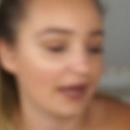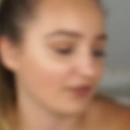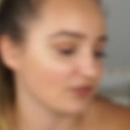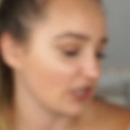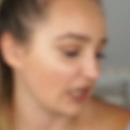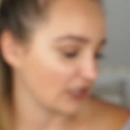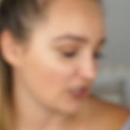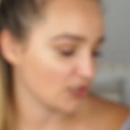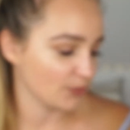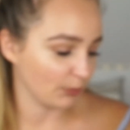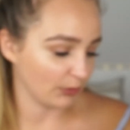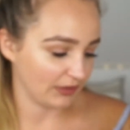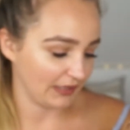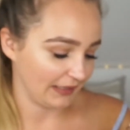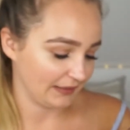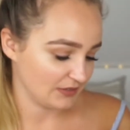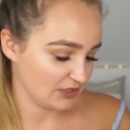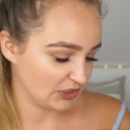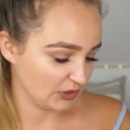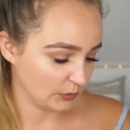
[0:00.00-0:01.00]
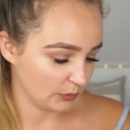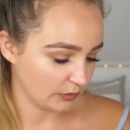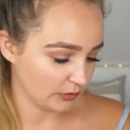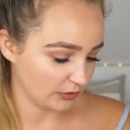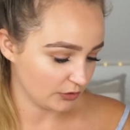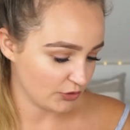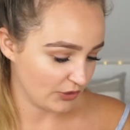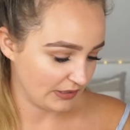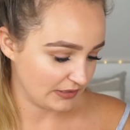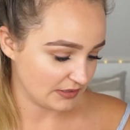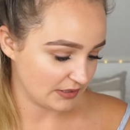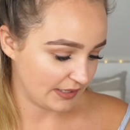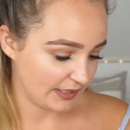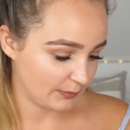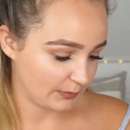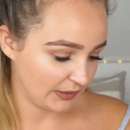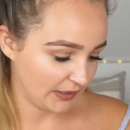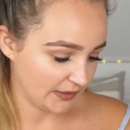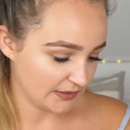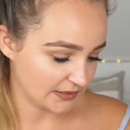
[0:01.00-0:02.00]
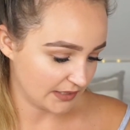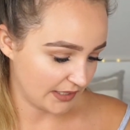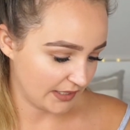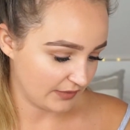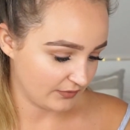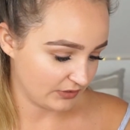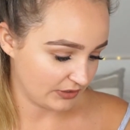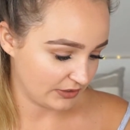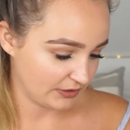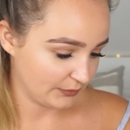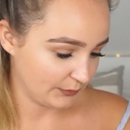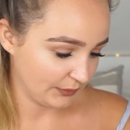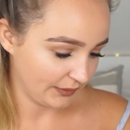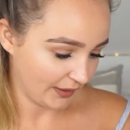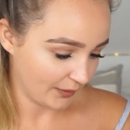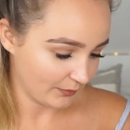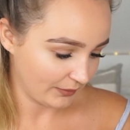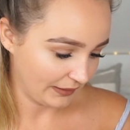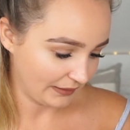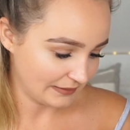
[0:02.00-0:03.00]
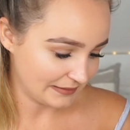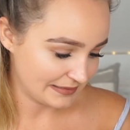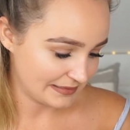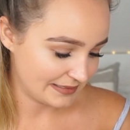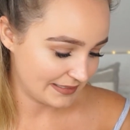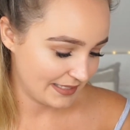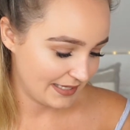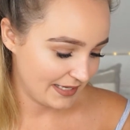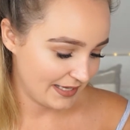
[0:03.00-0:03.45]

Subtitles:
have to actually put that into Google Translate because I haven't a clue what that means.